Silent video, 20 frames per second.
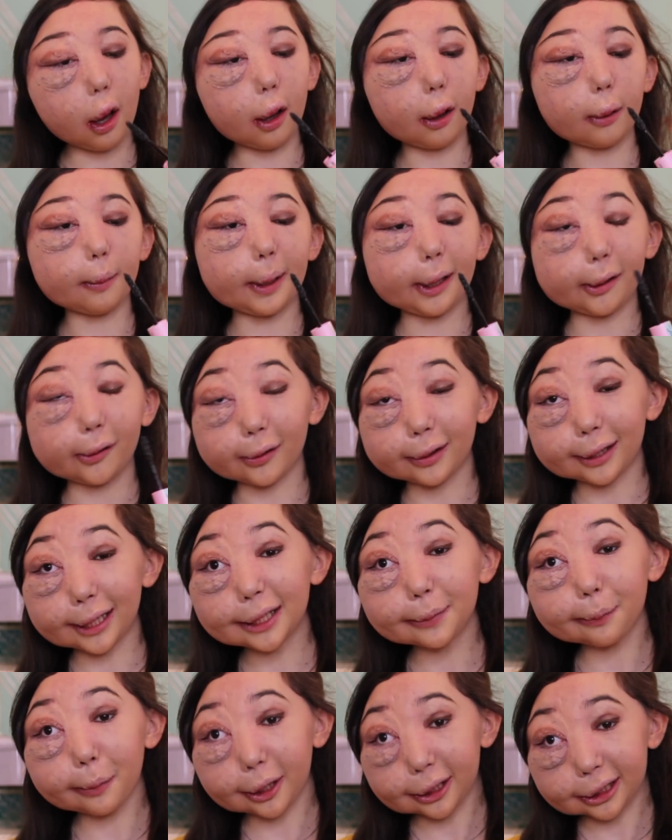oh my god,
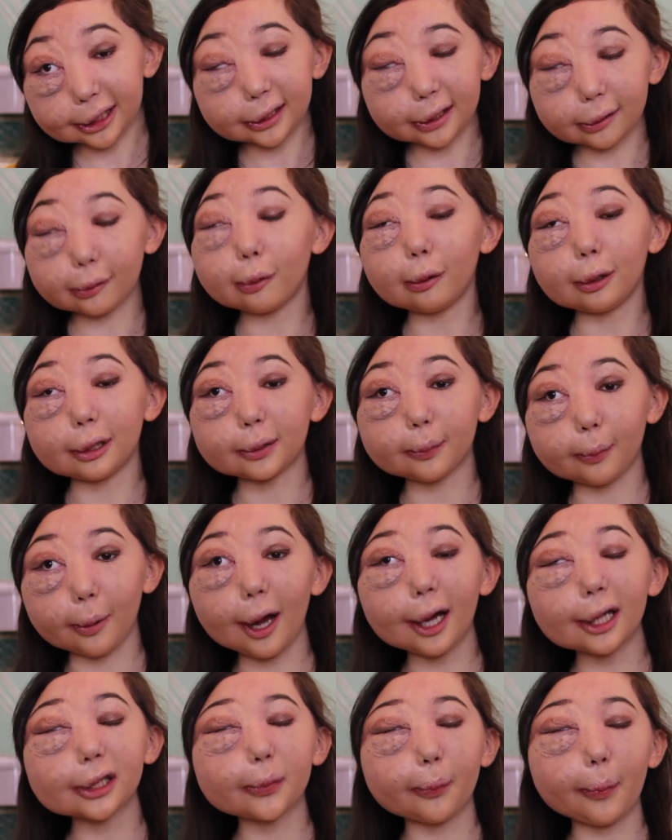this brush is the coolest
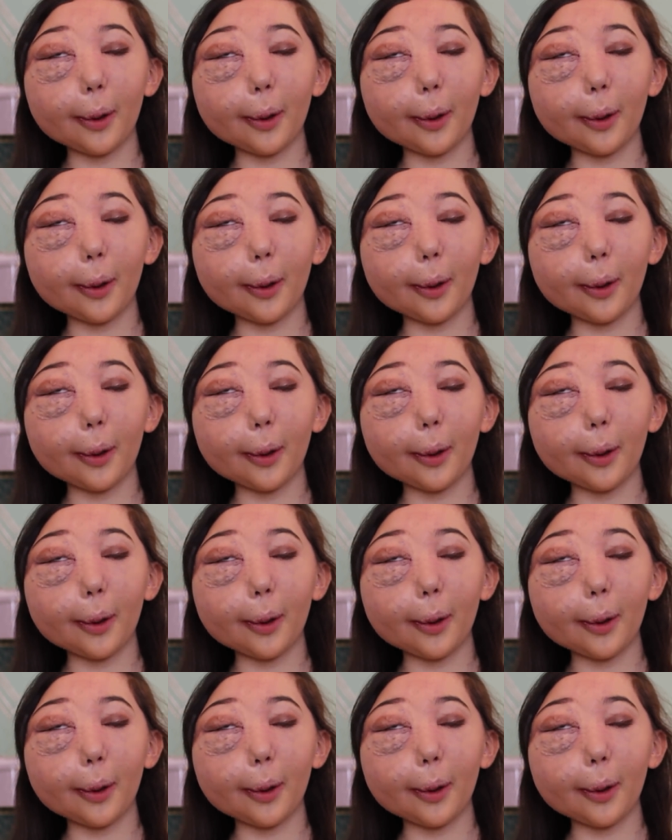brush,